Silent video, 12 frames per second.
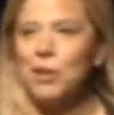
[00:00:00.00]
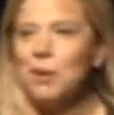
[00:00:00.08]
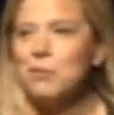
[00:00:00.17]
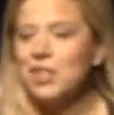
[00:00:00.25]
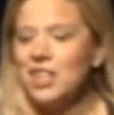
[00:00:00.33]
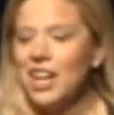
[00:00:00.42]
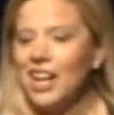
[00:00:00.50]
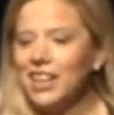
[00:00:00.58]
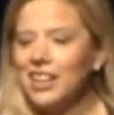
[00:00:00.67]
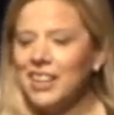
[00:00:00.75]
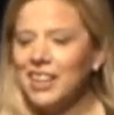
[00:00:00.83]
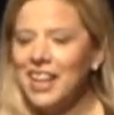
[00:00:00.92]
problems and
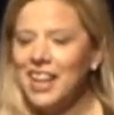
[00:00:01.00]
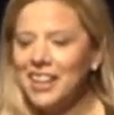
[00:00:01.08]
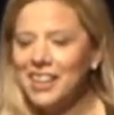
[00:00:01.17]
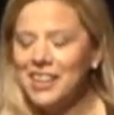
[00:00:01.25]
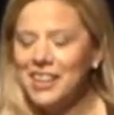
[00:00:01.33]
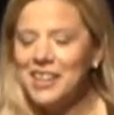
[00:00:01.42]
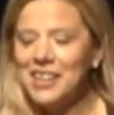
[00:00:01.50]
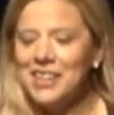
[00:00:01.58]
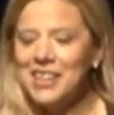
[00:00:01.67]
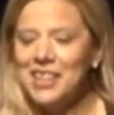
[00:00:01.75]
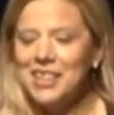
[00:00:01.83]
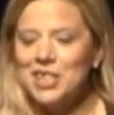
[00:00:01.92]
hack
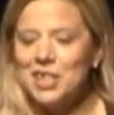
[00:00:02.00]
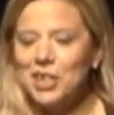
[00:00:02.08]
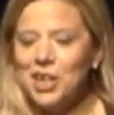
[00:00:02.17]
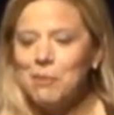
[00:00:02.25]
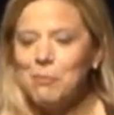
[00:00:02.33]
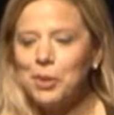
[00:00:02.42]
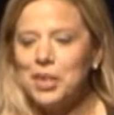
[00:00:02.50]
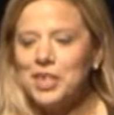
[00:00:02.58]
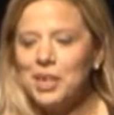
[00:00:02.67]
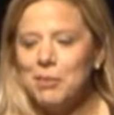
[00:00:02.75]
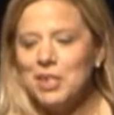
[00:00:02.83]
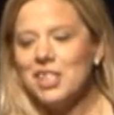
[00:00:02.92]
to try to
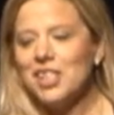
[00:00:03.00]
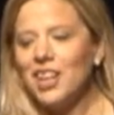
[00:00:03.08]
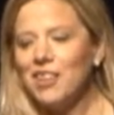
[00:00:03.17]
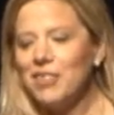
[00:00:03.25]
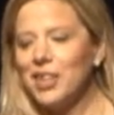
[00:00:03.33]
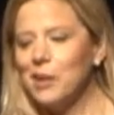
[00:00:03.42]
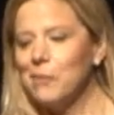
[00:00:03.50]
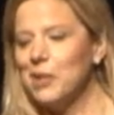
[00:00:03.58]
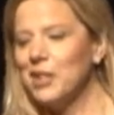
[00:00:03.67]
break them and solve them.